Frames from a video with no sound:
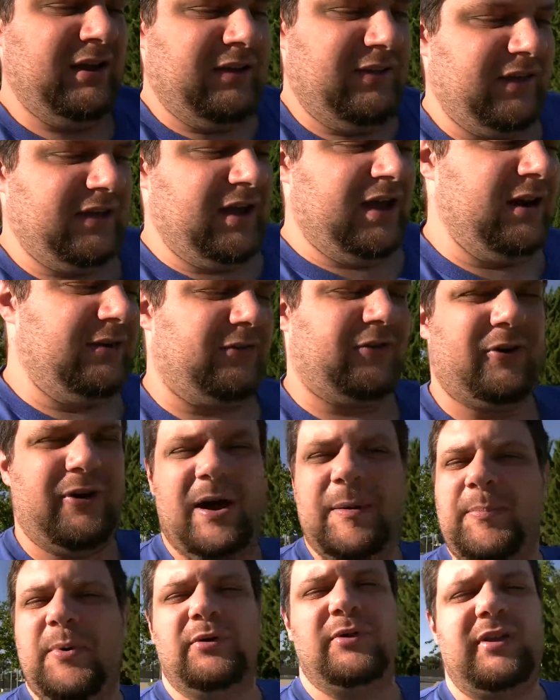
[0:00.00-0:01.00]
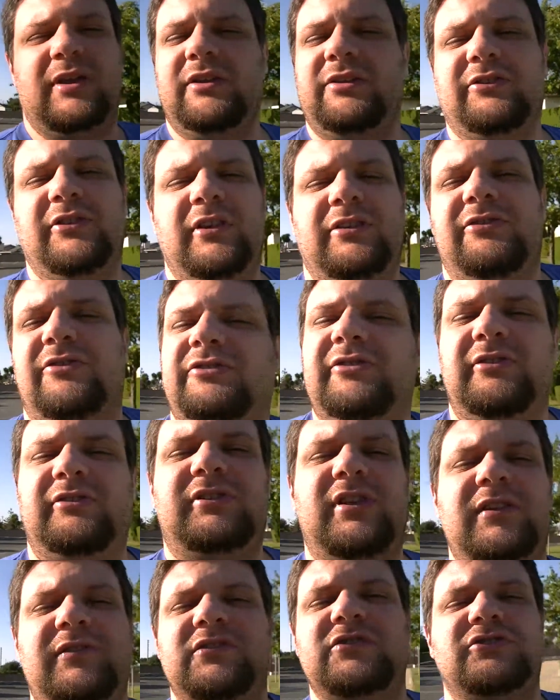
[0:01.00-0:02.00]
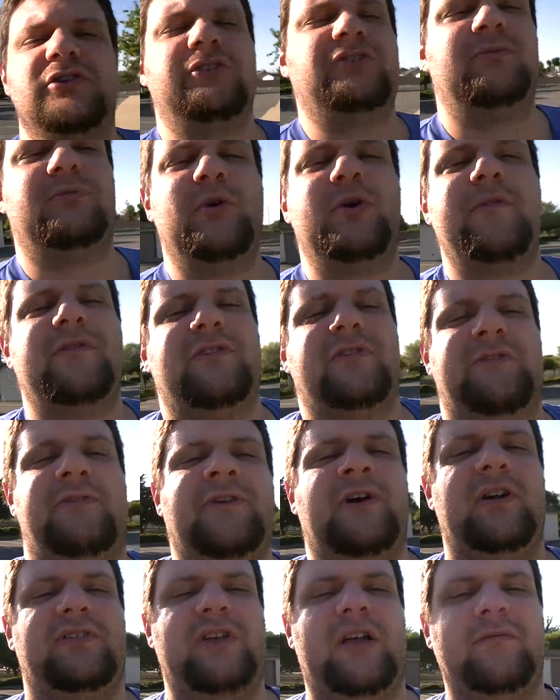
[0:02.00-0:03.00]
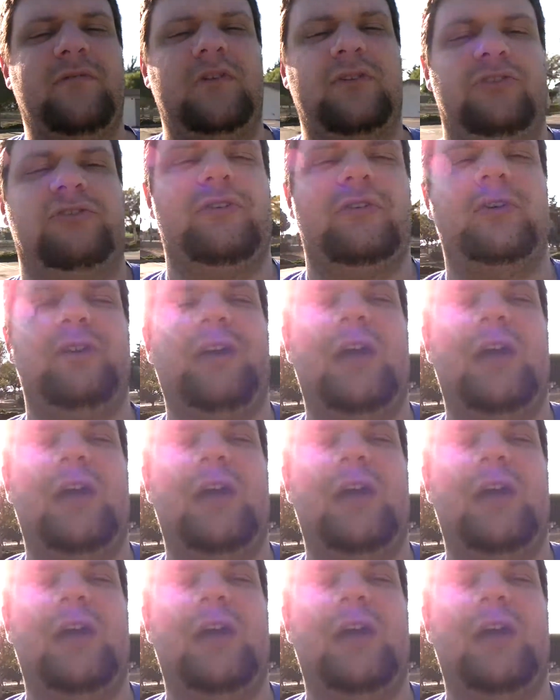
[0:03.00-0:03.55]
That kind of crap only exists in TV shows and movies as far as I'm concerned.